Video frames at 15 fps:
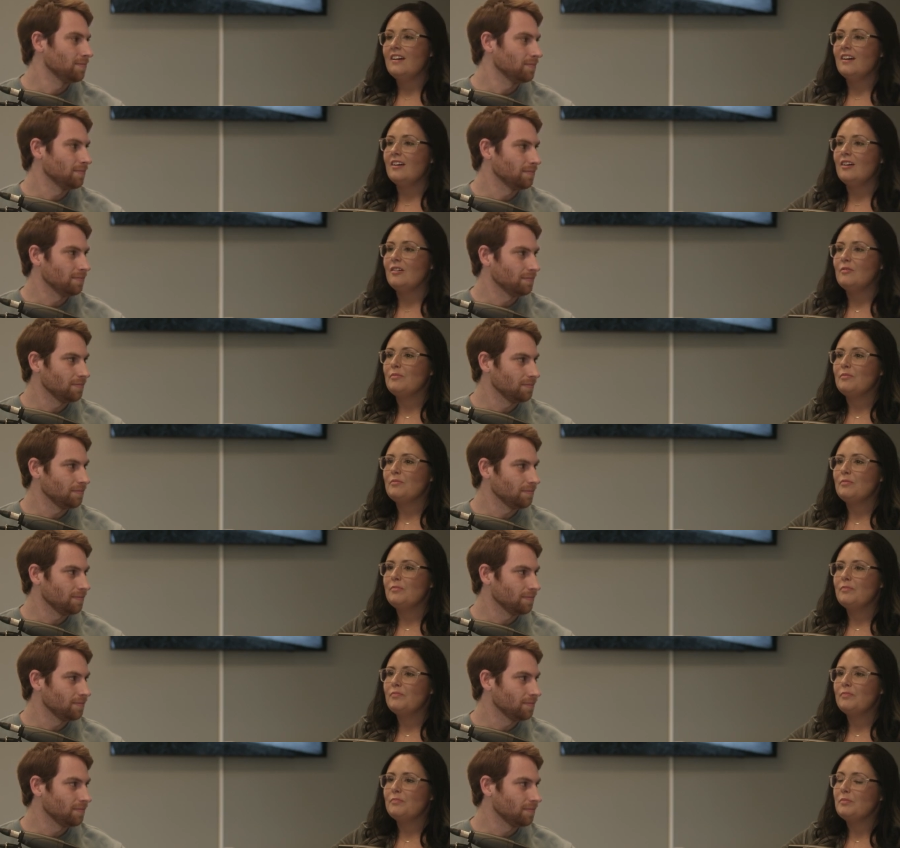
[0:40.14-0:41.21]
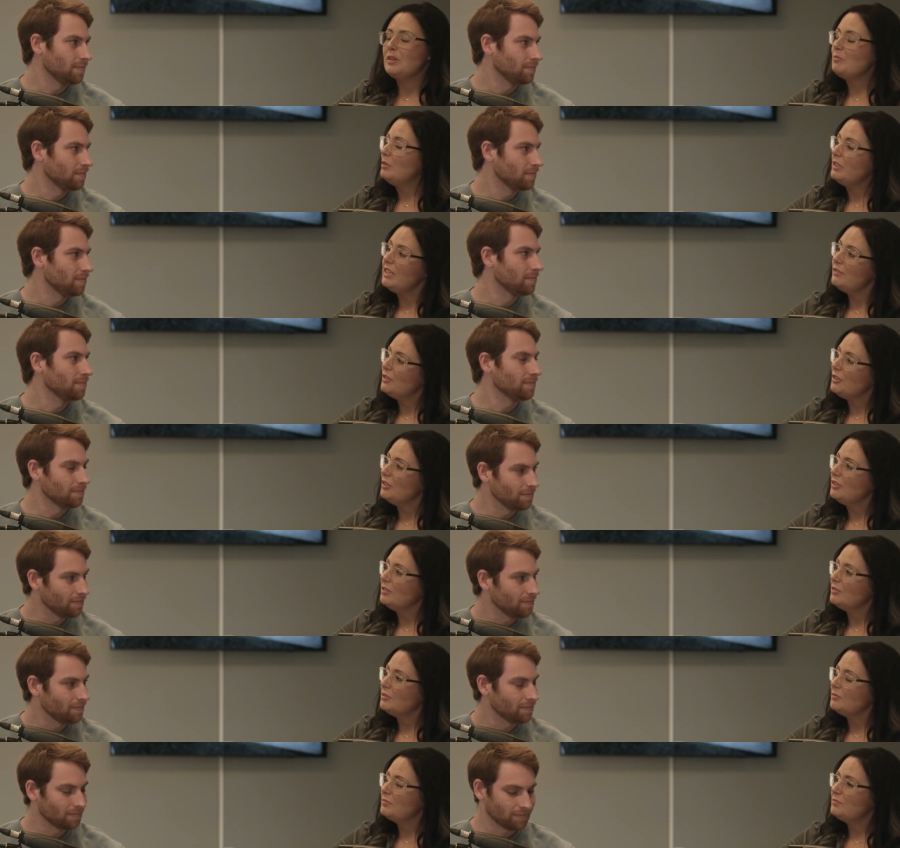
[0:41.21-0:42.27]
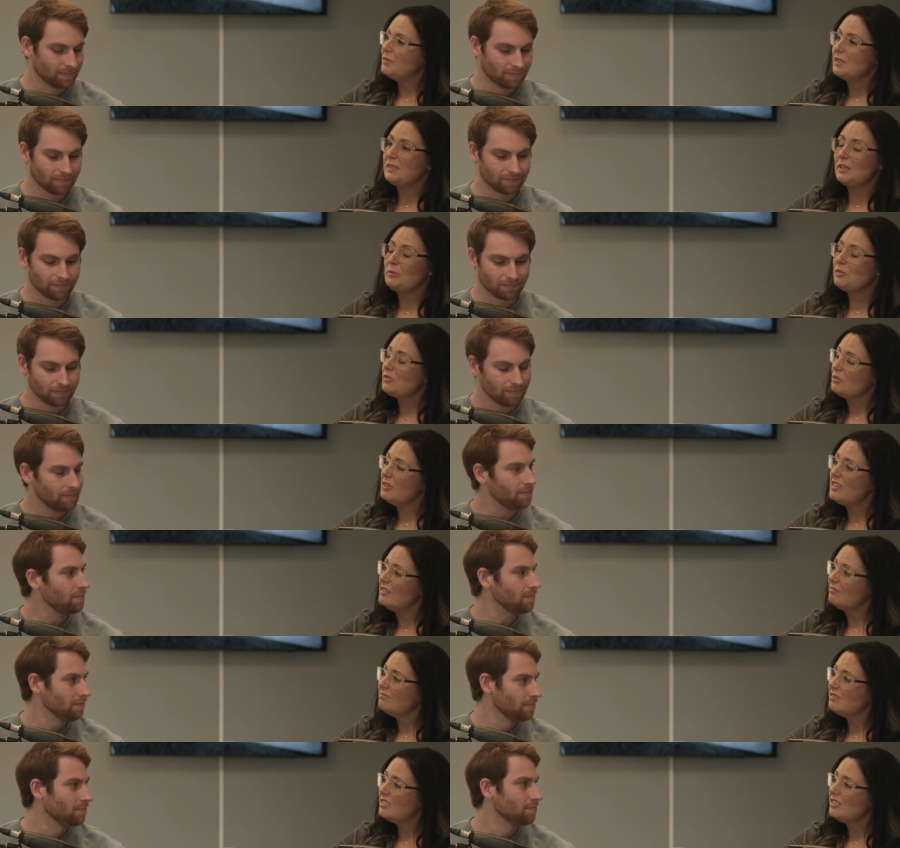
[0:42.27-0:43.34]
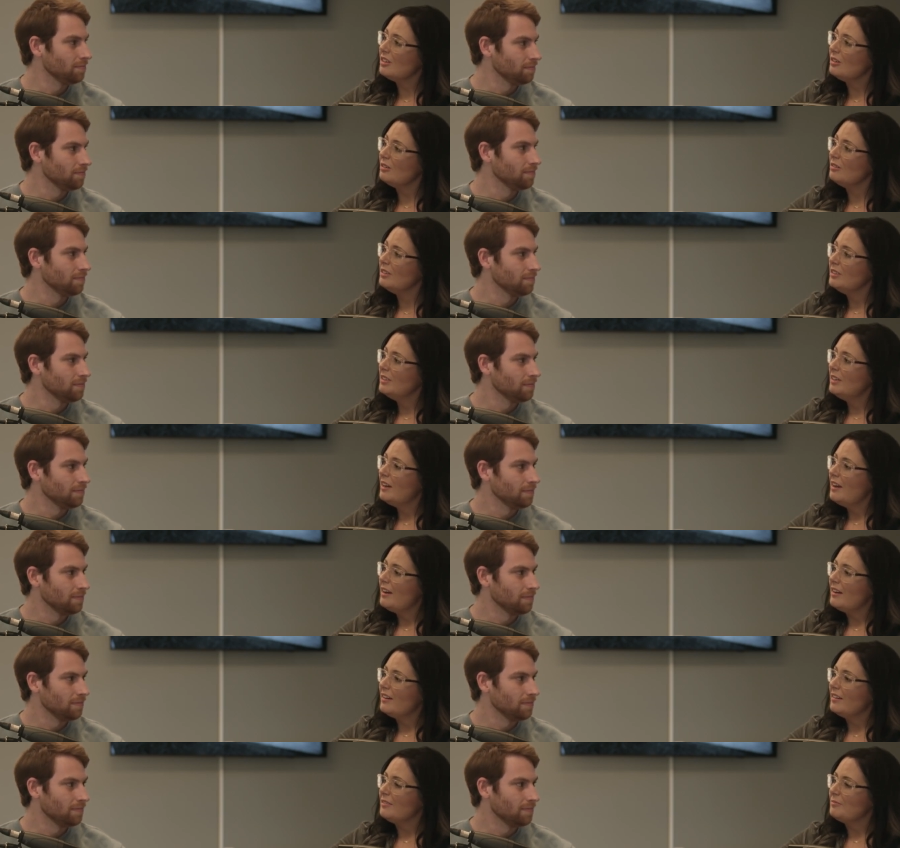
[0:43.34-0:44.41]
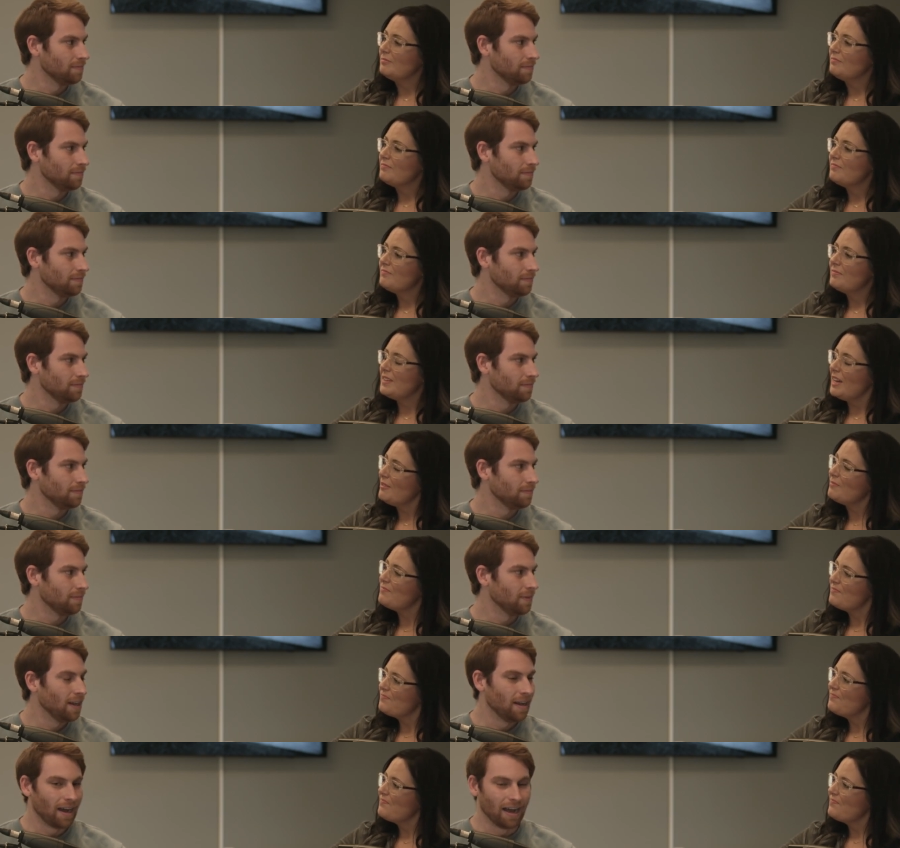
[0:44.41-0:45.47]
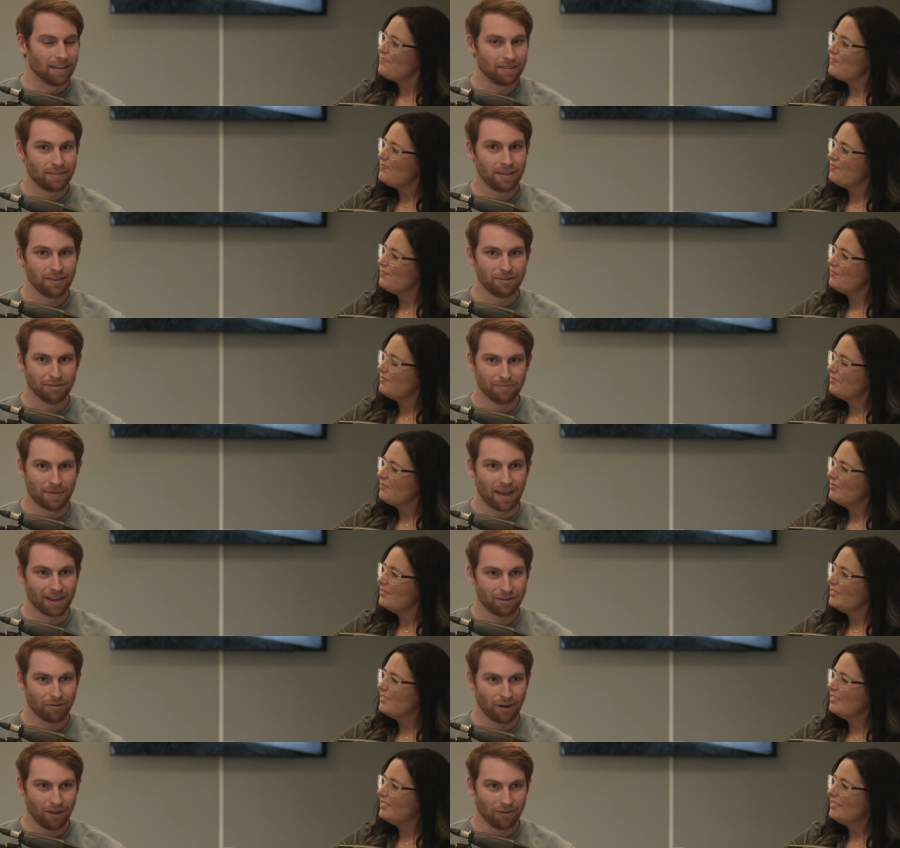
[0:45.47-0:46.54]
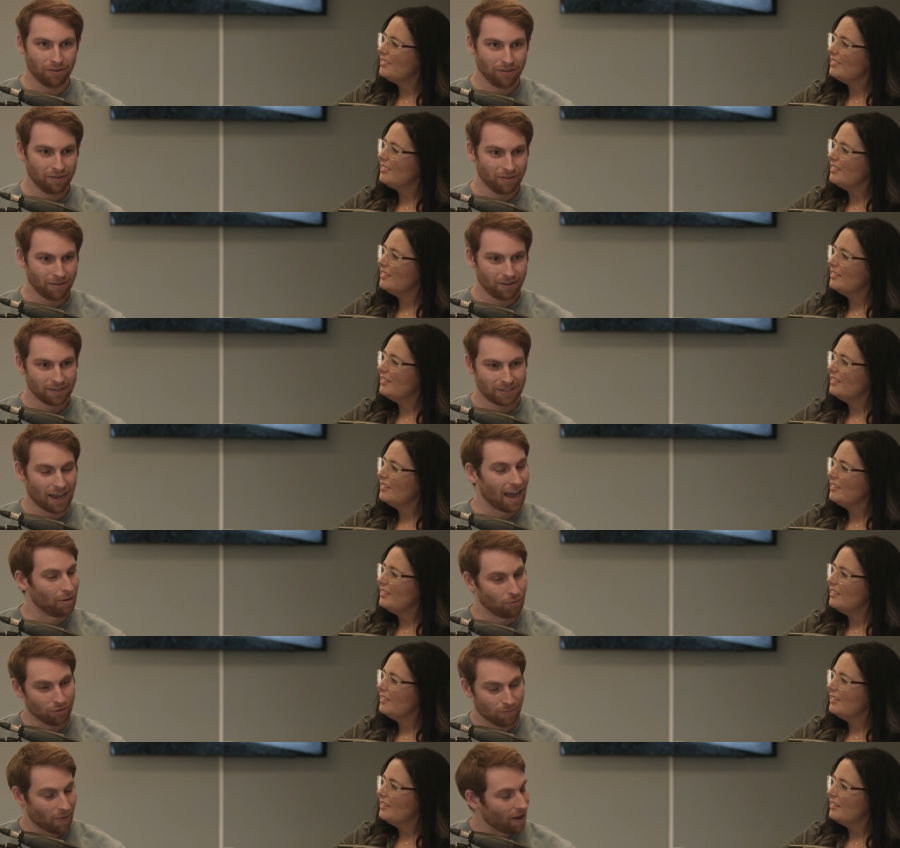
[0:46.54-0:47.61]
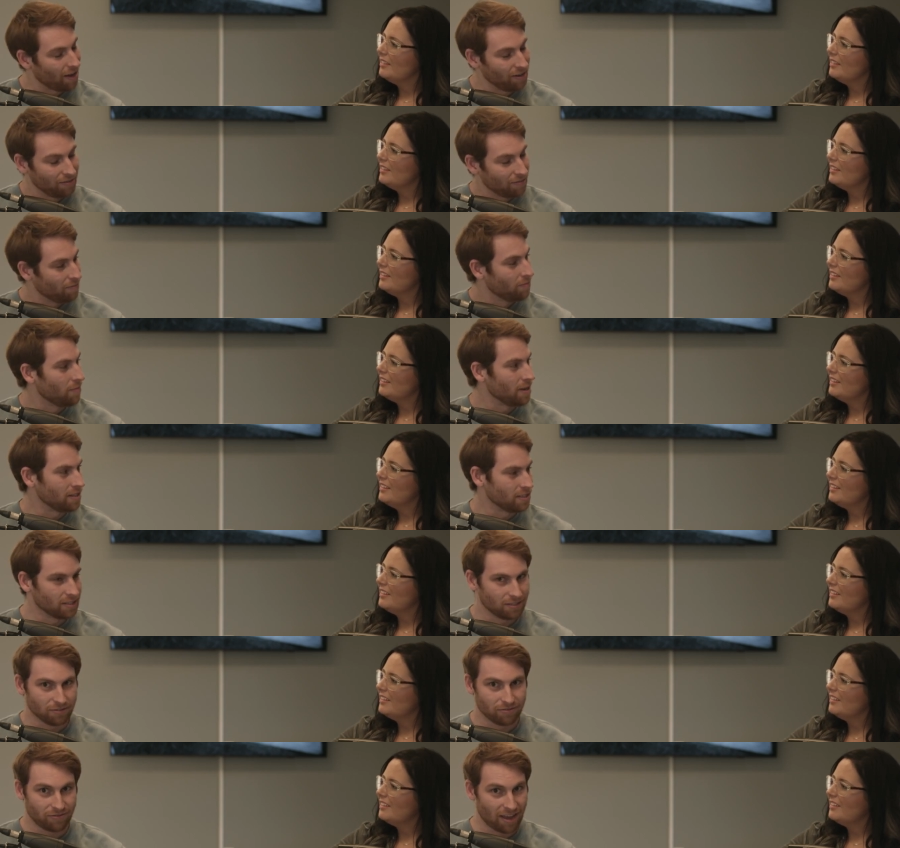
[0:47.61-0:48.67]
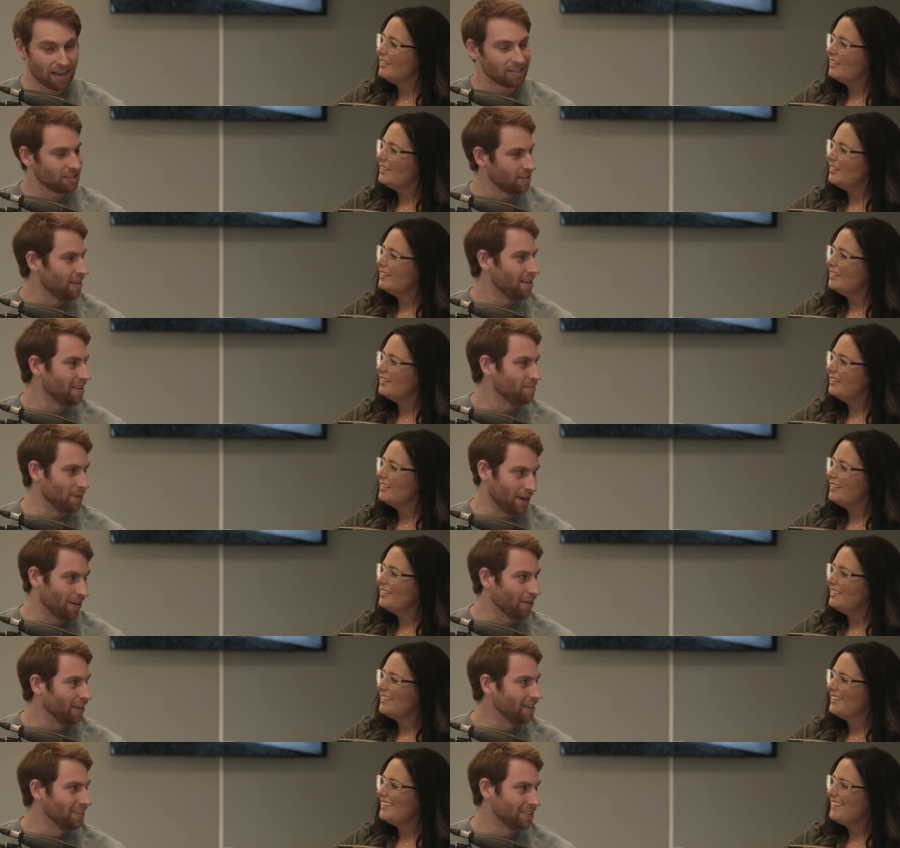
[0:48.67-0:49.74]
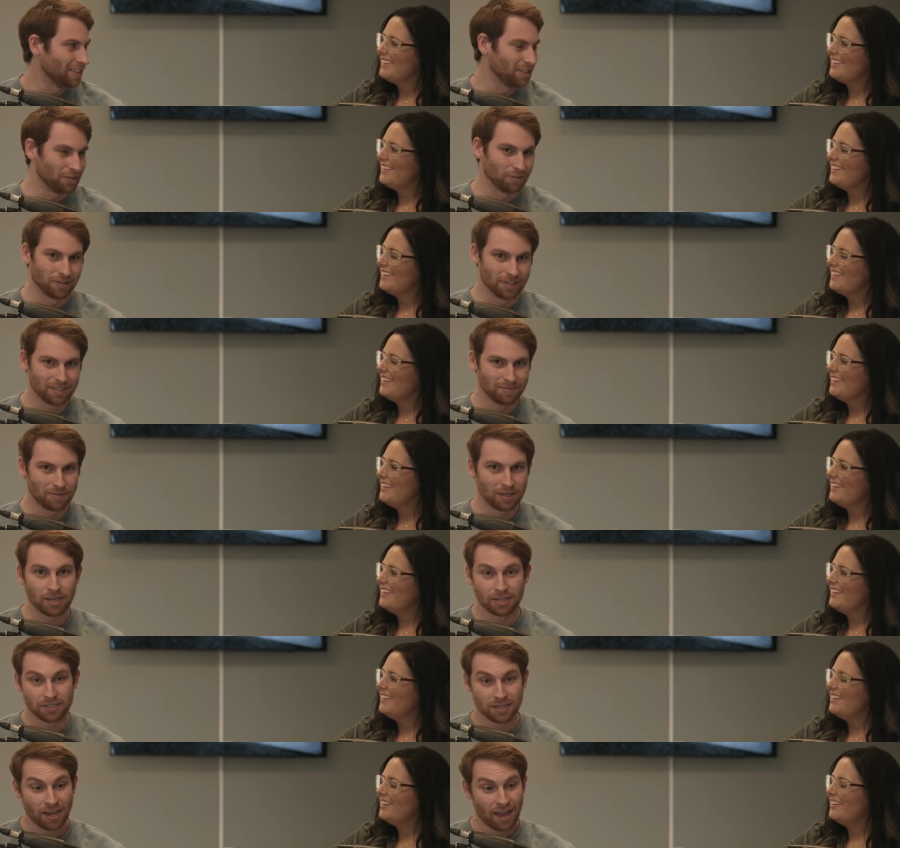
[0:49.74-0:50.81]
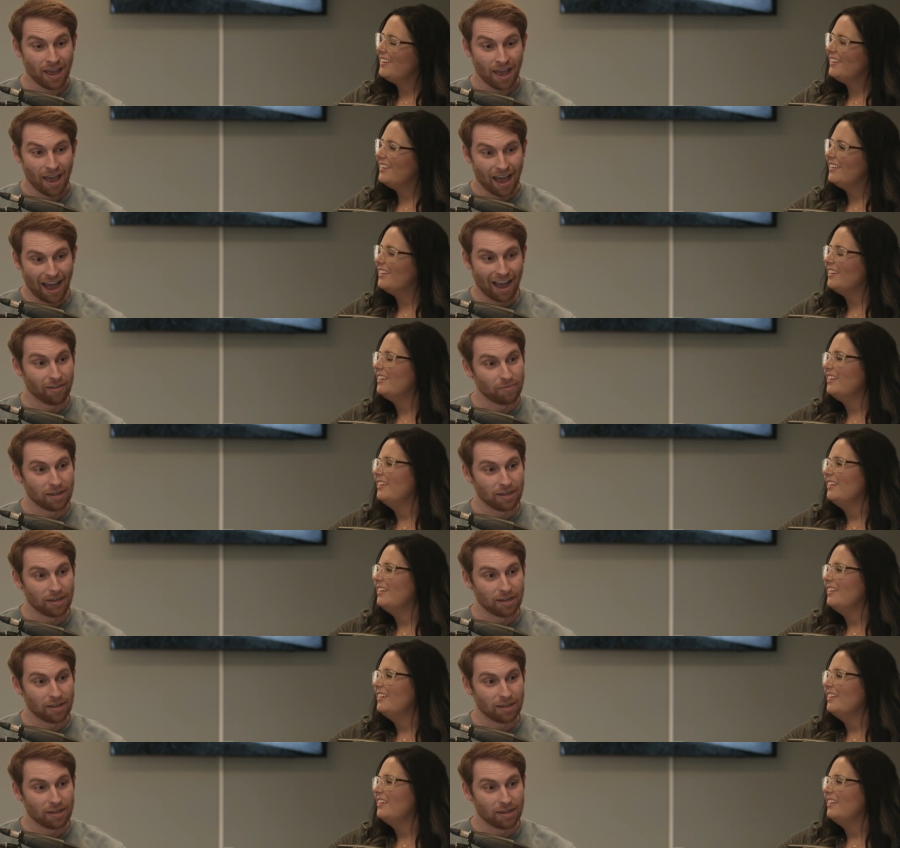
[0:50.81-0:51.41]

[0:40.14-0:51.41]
Speaker 1: um, been a believer since I was three. So, um, yeah.
Speaker 2: I think your background tied with mine makes this a fascinating pairing to do this because I've